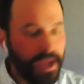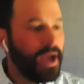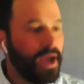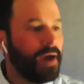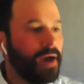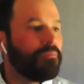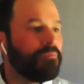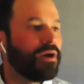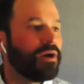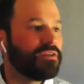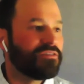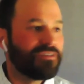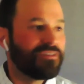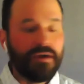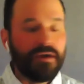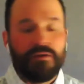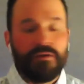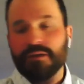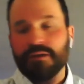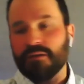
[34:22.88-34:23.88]
But
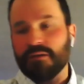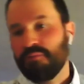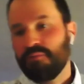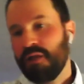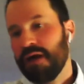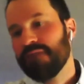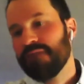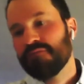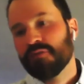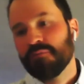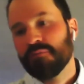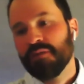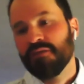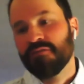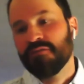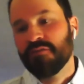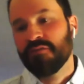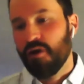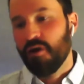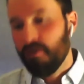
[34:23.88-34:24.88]
scaling the platform
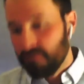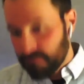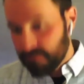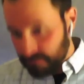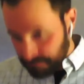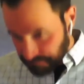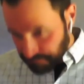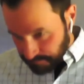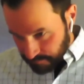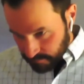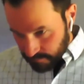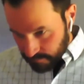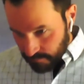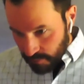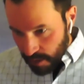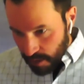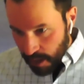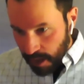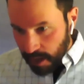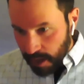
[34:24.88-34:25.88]
itself
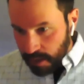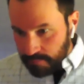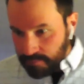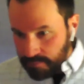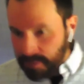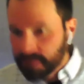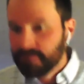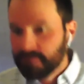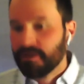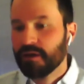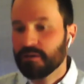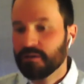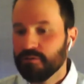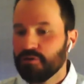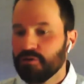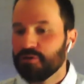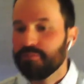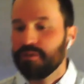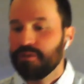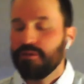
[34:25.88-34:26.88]
can take a
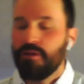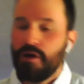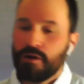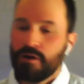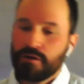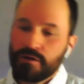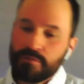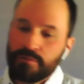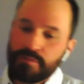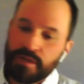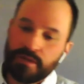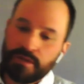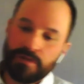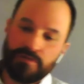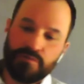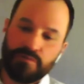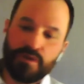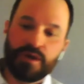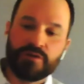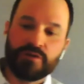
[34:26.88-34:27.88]
little bit longer
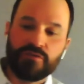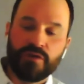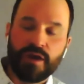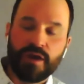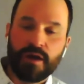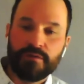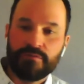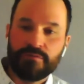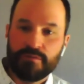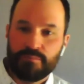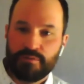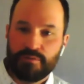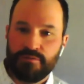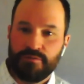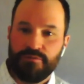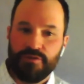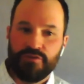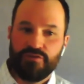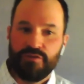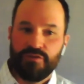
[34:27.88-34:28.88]
because we actually have to
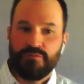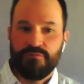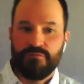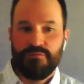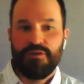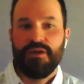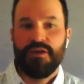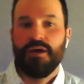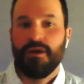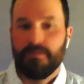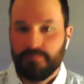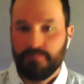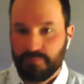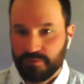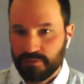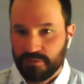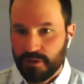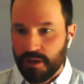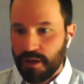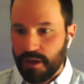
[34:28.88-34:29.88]
provision
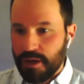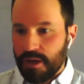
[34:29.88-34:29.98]
VMs.